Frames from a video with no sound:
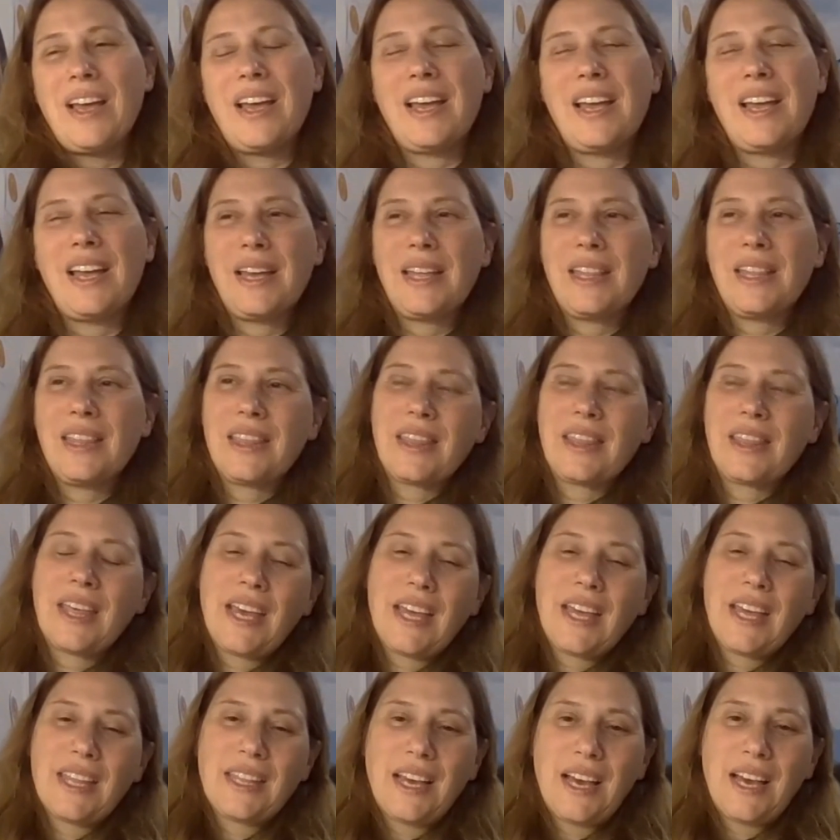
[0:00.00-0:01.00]
And
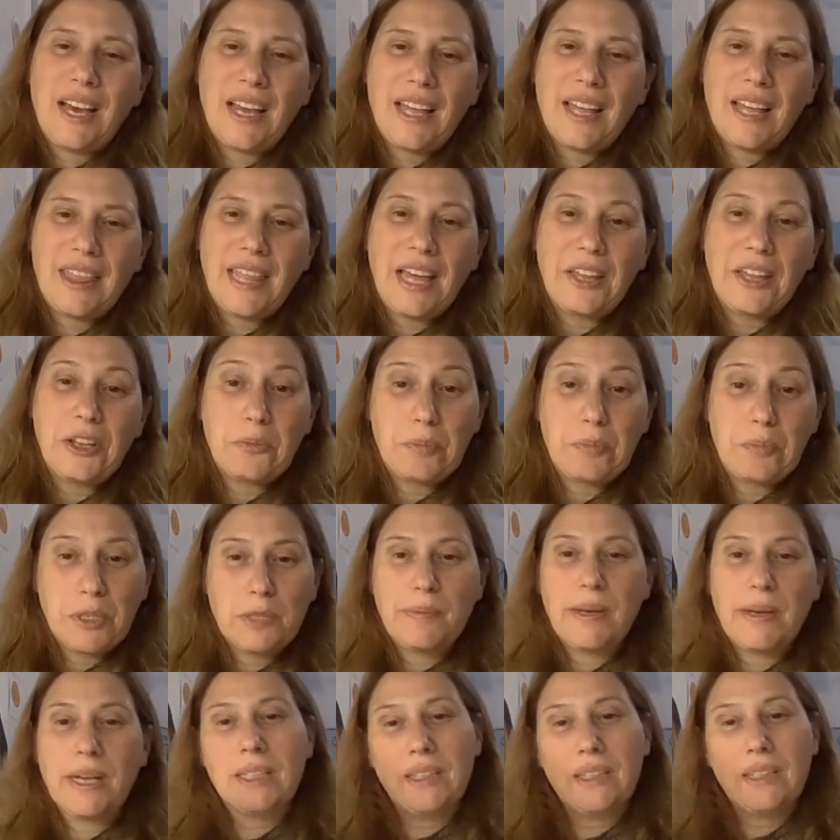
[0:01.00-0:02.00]
then another
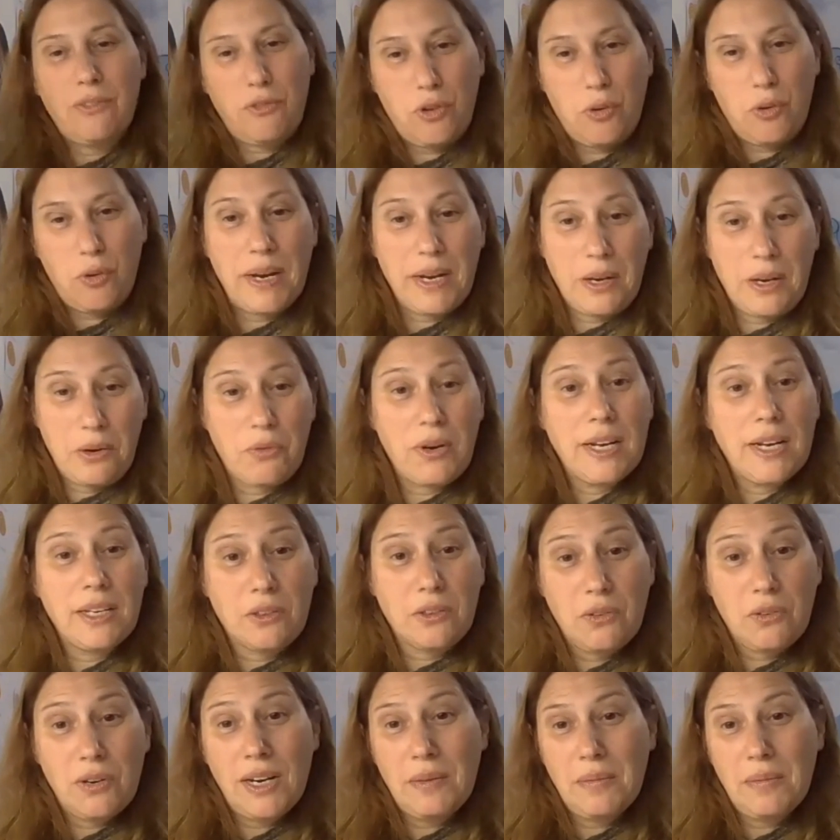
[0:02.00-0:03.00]
perspective from my
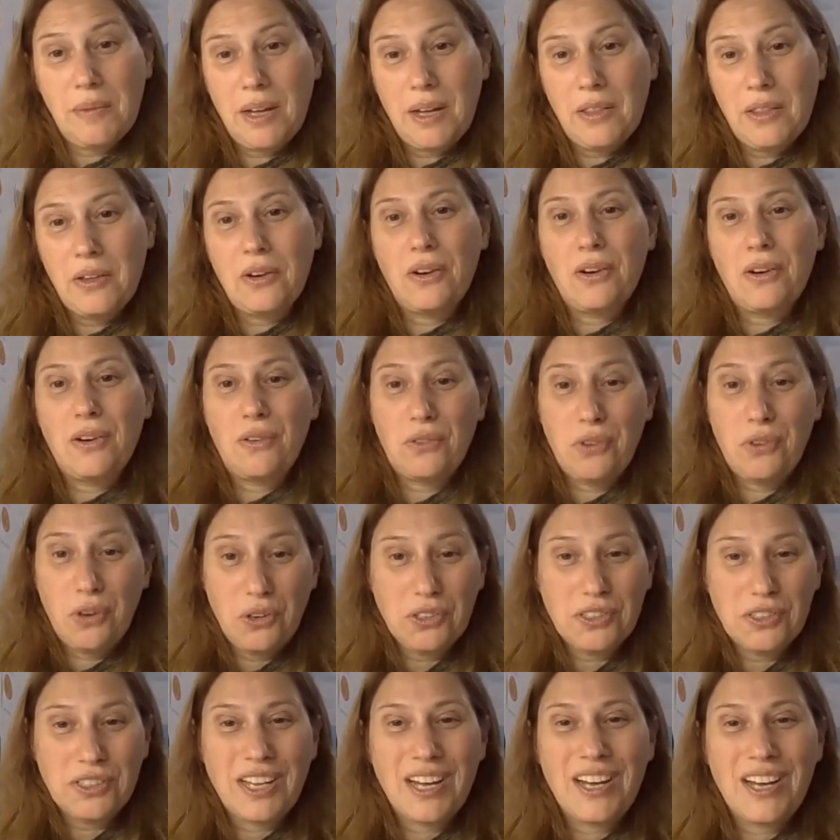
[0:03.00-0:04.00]
great grandmother,
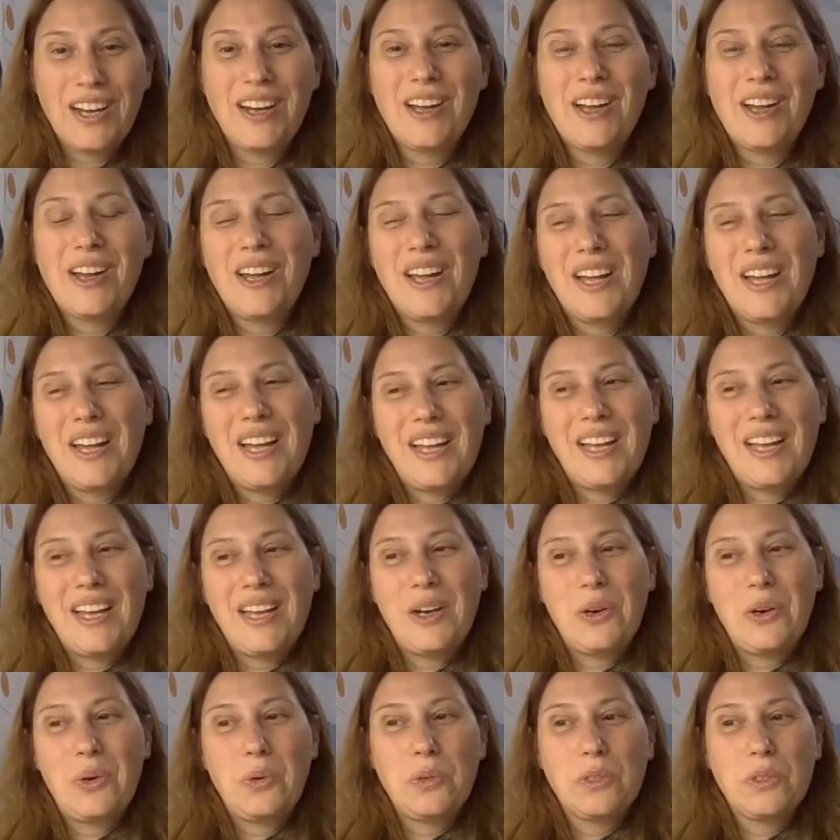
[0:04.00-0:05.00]
Rosa,
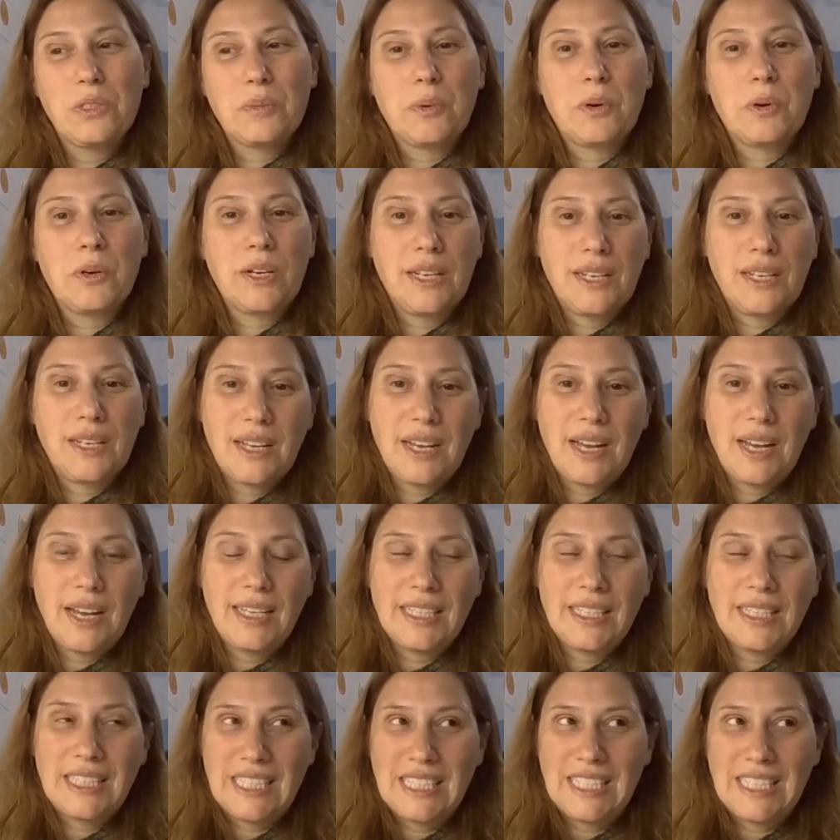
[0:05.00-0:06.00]
uh, who was born in
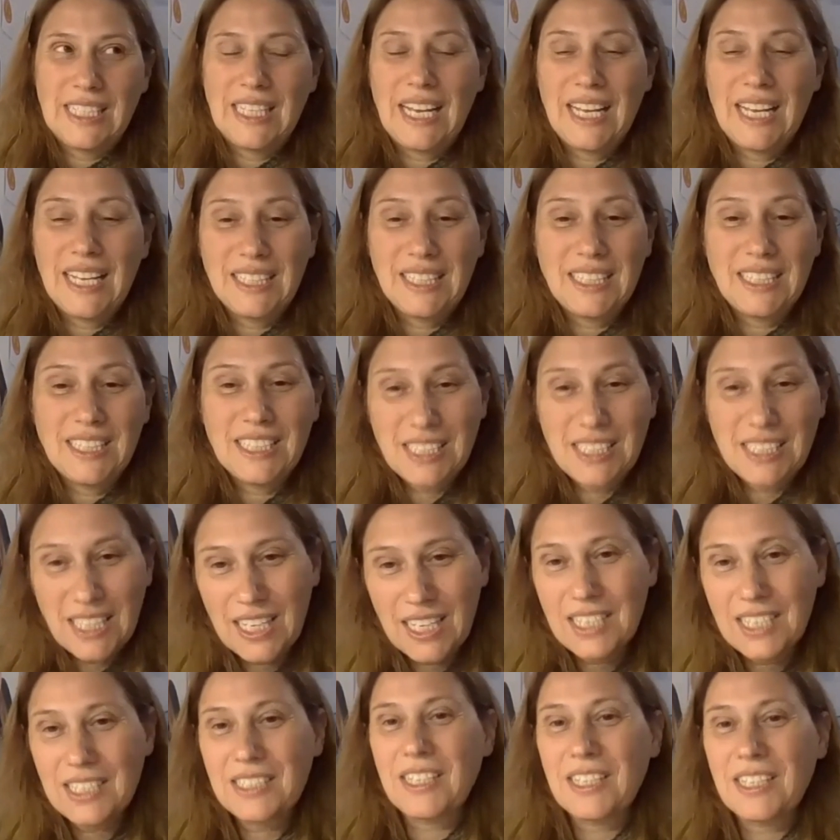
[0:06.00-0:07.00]

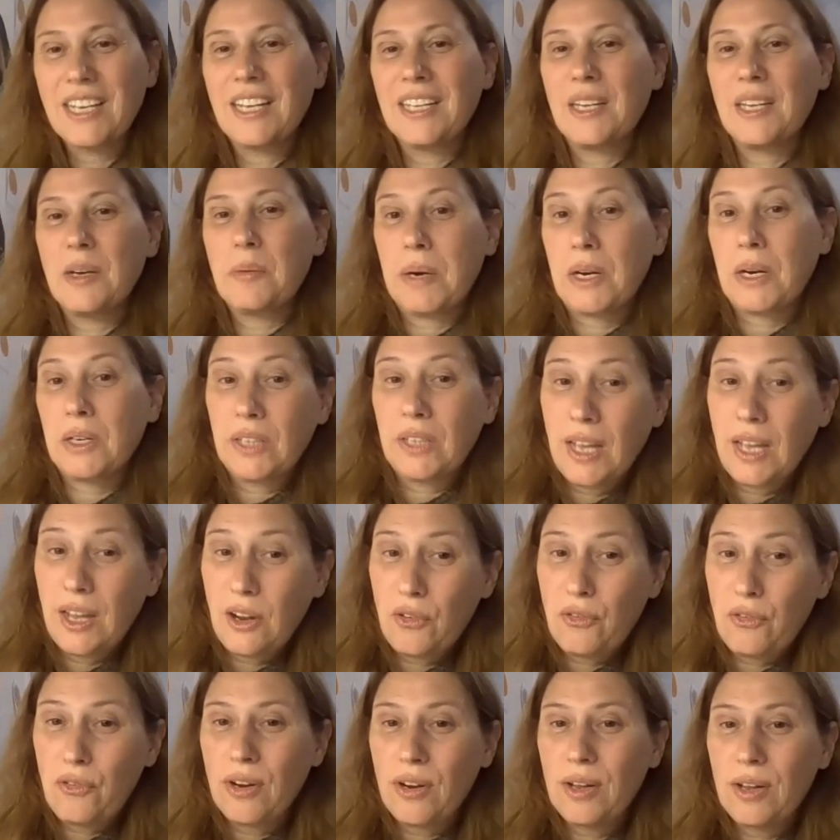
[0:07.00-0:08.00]
1986, and about
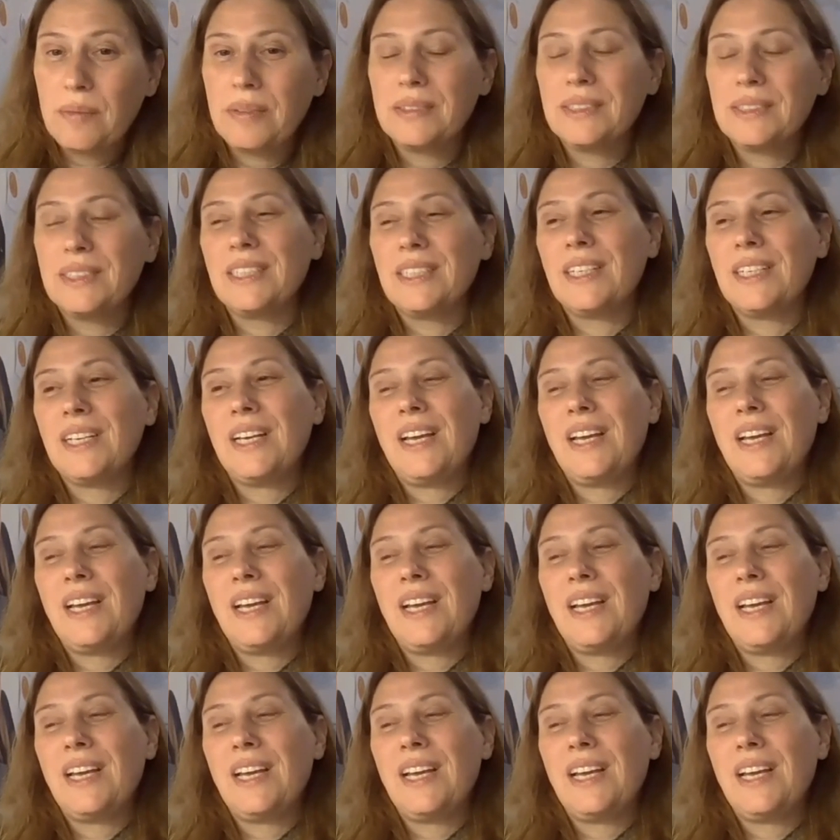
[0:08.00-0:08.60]
her family.